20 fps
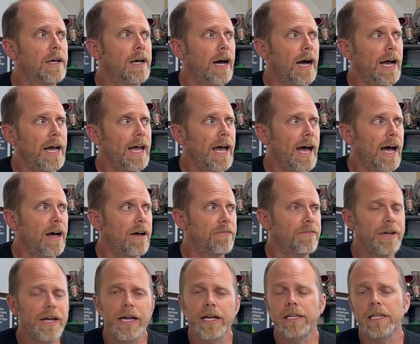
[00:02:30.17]
I have
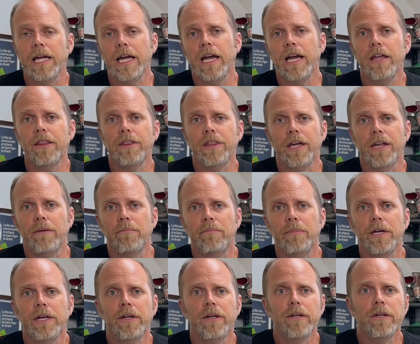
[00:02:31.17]
a lathe and a
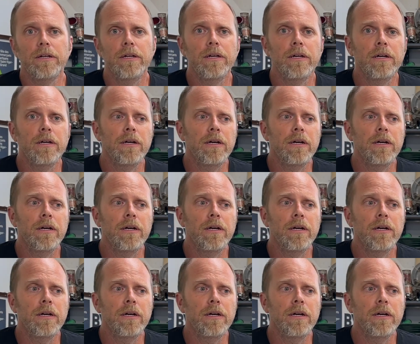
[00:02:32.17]
mill.